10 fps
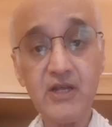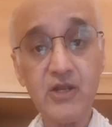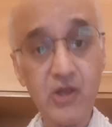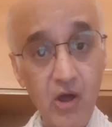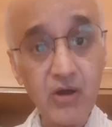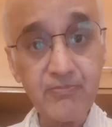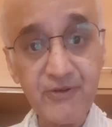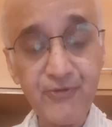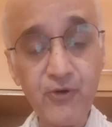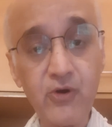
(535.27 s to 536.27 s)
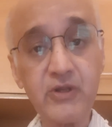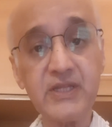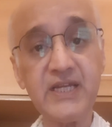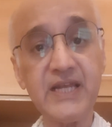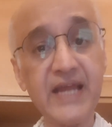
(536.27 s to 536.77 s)
long before
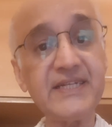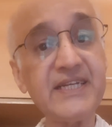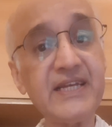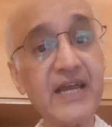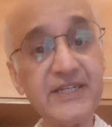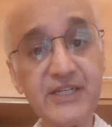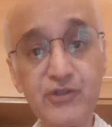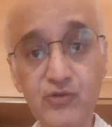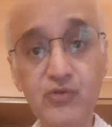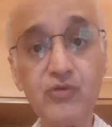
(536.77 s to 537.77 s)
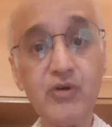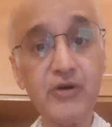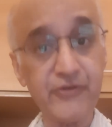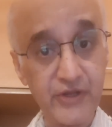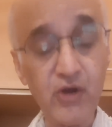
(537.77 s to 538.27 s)
the 1992
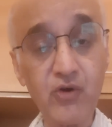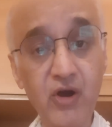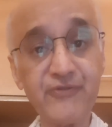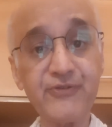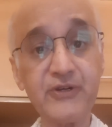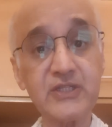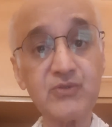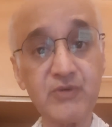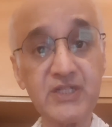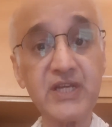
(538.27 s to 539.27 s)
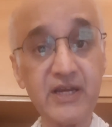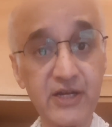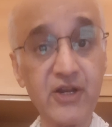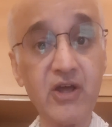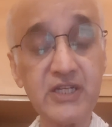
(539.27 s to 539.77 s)
Rio conference, which
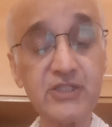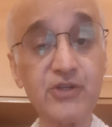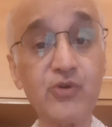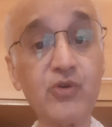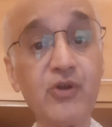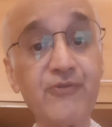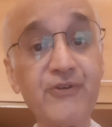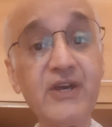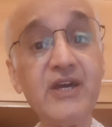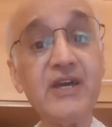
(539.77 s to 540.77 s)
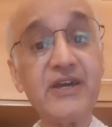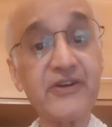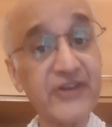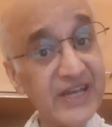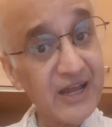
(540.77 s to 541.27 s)
acknowledged the role of
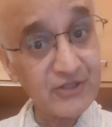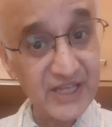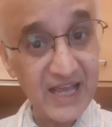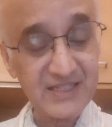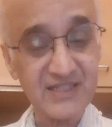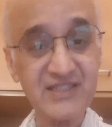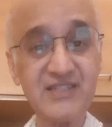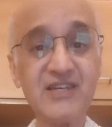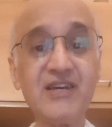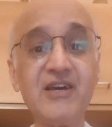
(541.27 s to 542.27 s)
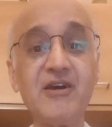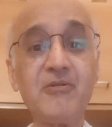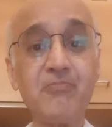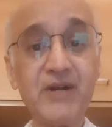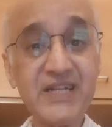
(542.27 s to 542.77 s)
greenhouse gases,
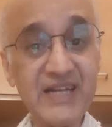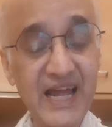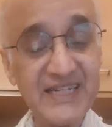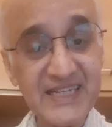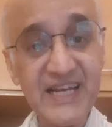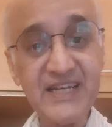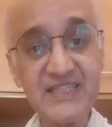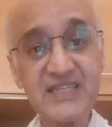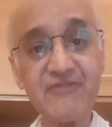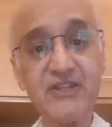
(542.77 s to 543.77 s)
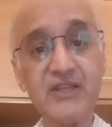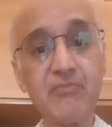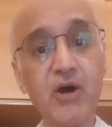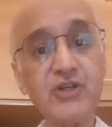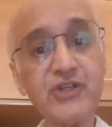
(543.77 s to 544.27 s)
but in 1987, the
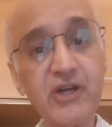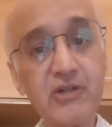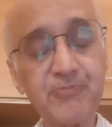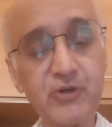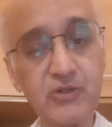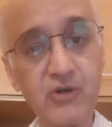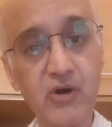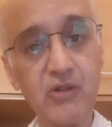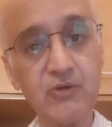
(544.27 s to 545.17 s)
Montreal Protocol